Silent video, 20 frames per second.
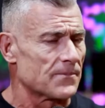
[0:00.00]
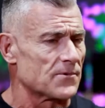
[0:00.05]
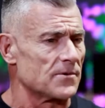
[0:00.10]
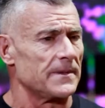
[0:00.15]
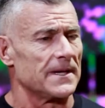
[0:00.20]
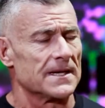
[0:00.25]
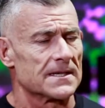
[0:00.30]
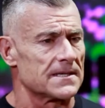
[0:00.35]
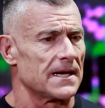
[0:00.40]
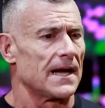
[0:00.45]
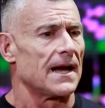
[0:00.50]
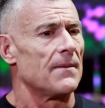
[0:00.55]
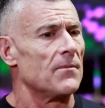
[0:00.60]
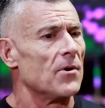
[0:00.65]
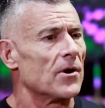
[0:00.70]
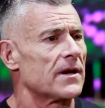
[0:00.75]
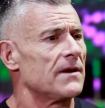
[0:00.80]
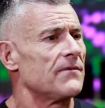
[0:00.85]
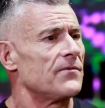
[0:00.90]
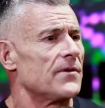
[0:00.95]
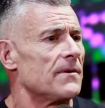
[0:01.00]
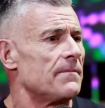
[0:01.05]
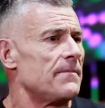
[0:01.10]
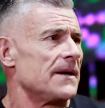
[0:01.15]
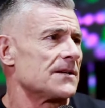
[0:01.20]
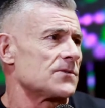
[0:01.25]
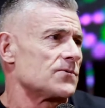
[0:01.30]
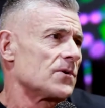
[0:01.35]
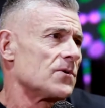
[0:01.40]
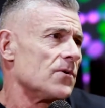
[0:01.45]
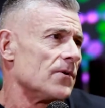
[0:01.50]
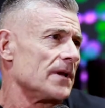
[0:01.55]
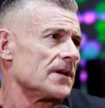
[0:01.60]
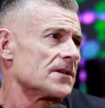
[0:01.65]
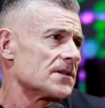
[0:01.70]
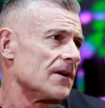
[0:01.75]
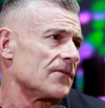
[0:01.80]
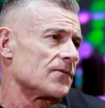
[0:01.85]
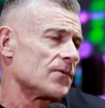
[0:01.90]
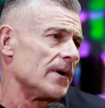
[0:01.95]
up to me and say, I'm looking for the best
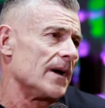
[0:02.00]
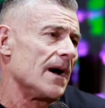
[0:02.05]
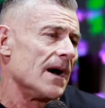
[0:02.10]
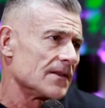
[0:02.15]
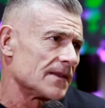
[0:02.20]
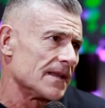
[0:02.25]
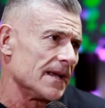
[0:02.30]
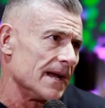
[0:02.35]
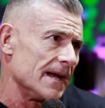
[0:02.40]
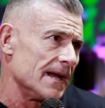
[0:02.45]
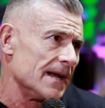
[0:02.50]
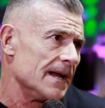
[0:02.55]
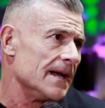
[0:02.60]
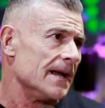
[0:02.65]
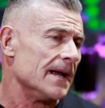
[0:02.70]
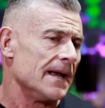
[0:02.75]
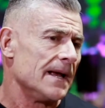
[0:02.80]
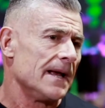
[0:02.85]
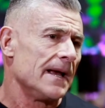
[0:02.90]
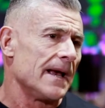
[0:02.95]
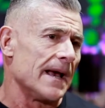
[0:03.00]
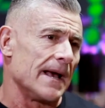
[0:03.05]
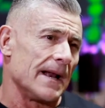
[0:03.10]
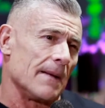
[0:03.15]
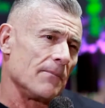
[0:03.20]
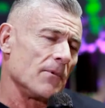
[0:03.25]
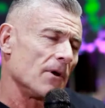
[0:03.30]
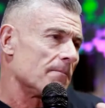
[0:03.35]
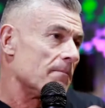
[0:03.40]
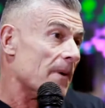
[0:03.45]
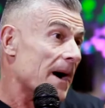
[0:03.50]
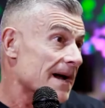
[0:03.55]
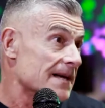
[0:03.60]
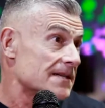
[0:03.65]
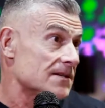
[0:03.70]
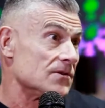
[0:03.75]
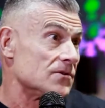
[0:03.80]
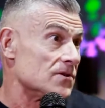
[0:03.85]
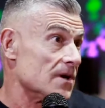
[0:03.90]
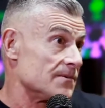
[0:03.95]
recording software out there, and I'm not
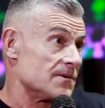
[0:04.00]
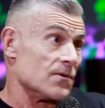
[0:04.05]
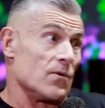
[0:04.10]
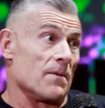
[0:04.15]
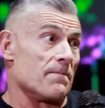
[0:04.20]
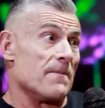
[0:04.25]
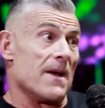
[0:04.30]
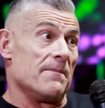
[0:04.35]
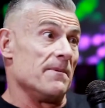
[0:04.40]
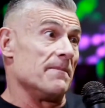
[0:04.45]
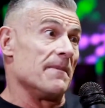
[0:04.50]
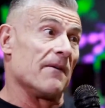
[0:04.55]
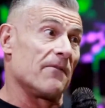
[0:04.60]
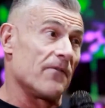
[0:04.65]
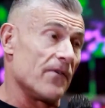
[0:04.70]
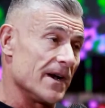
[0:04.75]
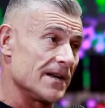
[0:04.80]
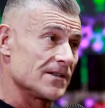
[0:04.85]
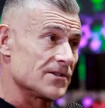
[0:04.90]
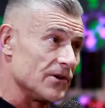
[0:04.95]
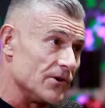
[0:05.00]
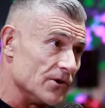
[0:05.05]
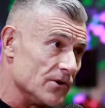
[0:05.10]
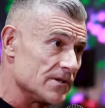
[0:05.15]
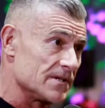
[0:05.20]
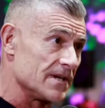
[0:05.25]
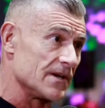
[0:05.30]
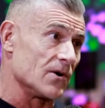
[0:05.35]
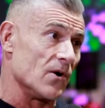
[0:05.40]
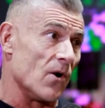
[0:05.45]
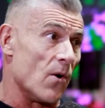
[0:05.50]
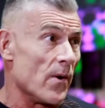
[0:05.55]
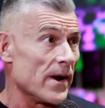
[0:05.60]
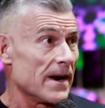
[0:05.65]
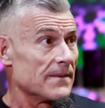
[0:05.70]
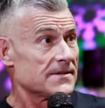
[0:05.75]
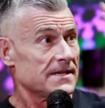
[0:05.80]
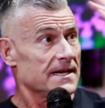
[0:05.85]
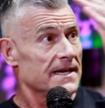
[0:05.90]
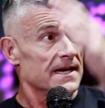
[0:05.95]
biased in terms of what maybe my friends are using or
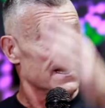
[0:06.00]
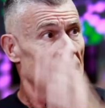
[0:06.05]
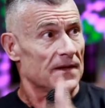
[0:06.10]
what I'm seeing